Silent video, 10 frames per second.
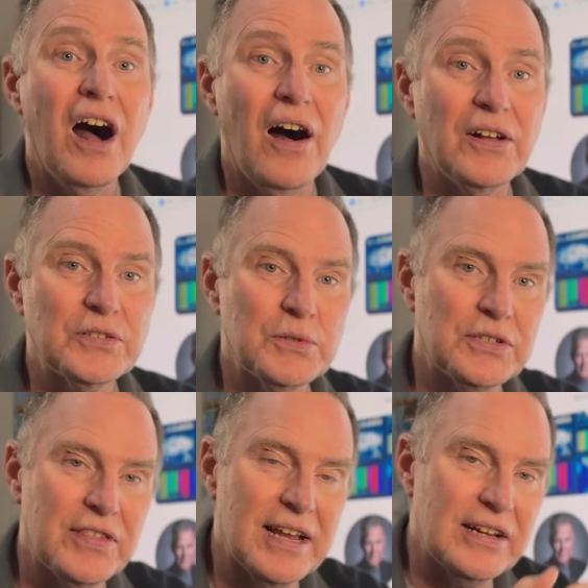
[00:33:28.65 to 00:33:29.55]
All sorts
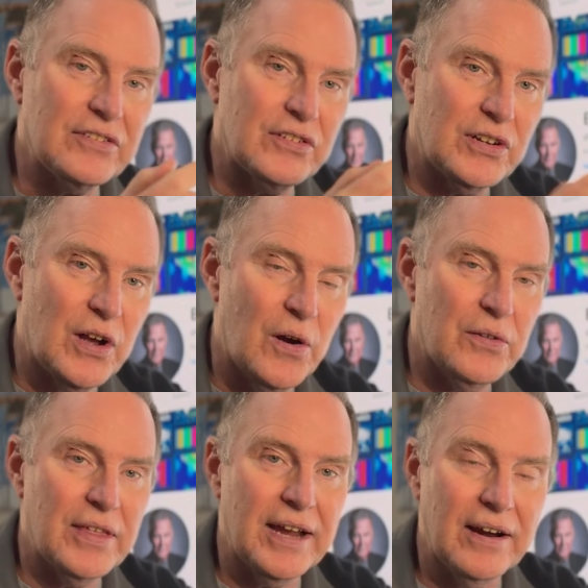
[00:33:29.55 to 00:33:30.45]
of things go
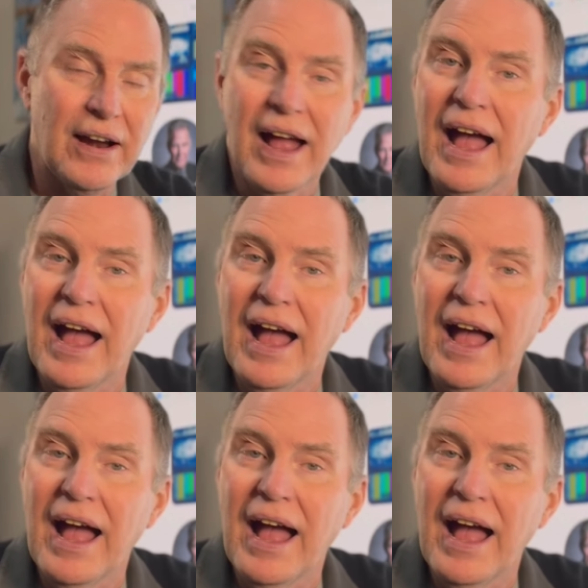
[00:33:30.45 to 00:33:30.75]
there.